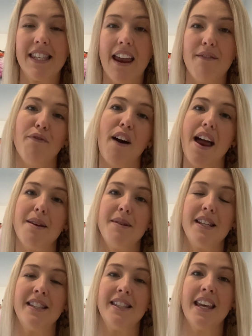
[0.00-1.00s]
and
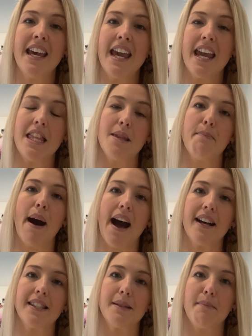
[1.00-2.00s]
vitamins in the
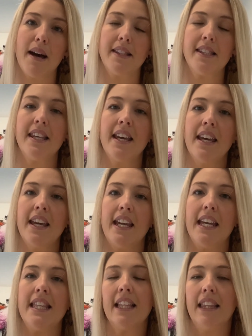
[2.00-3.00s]
past months
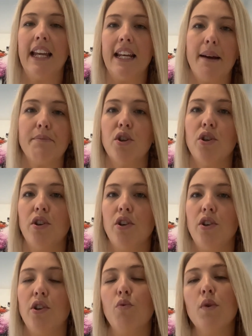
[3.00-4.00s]
in the lead up
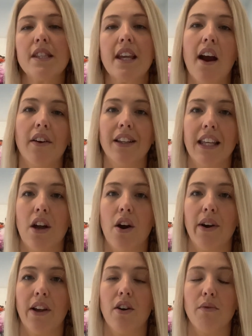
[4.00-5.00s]
to what's currently
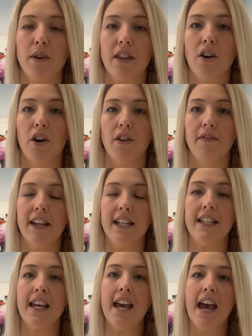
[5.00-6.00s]
going on with
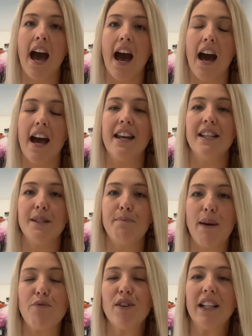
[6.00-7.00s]
COVID. And it's
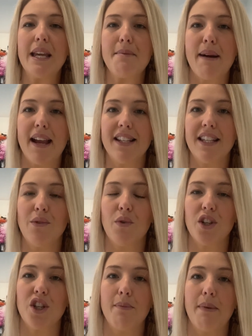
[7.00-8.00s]
been really amazing
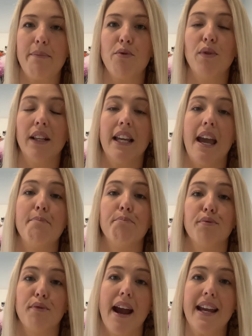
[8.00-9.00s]
watching people really
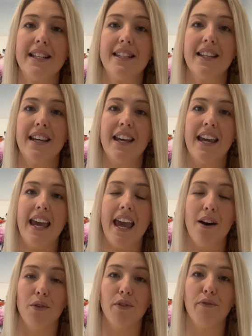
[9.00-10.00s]
embrace
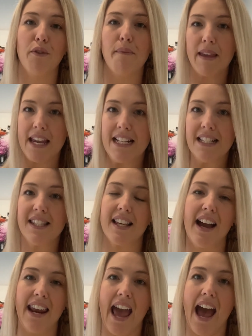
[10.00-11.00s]
health from the
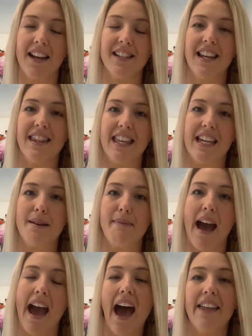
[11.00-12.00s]
inside out and think
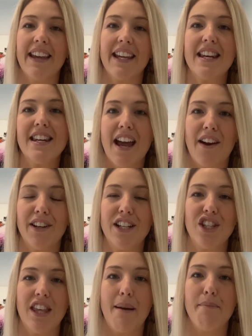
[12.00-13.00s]
about how they can nourish
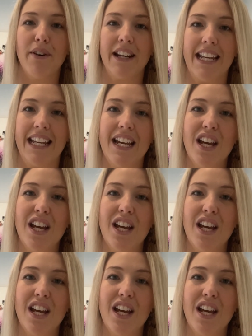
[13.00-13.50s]
their body